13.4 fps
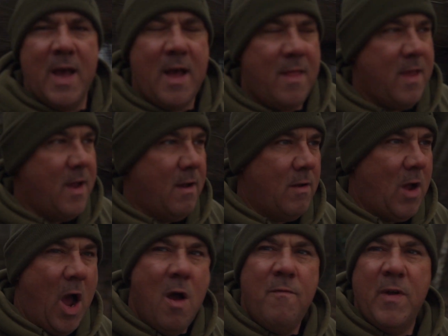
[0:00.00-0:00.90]
out there.
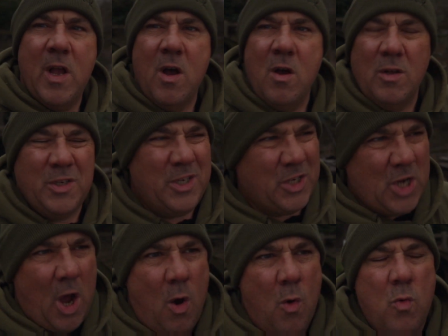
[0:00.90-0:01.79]
Overcast. It's
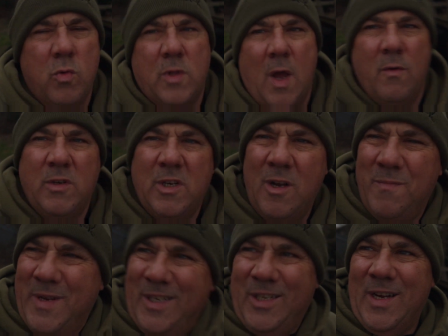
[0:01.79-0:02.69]
cold though. It's a little
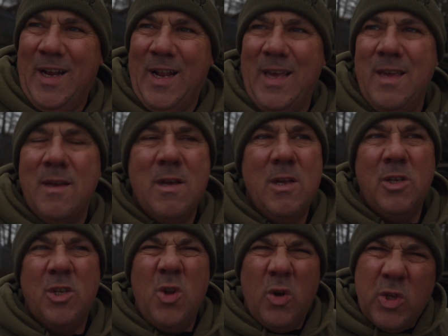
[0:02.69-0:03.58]
bit chilly.
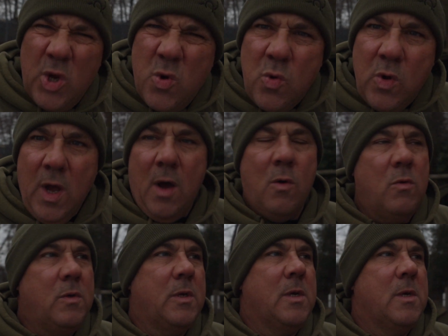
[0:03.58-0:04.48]
It's not too
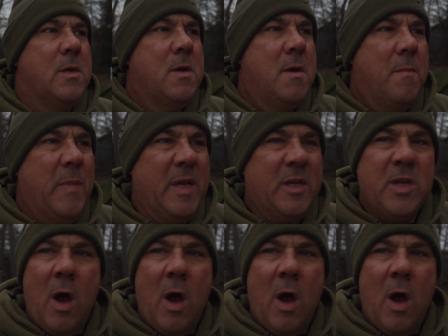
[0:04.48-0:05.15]
cold, but it's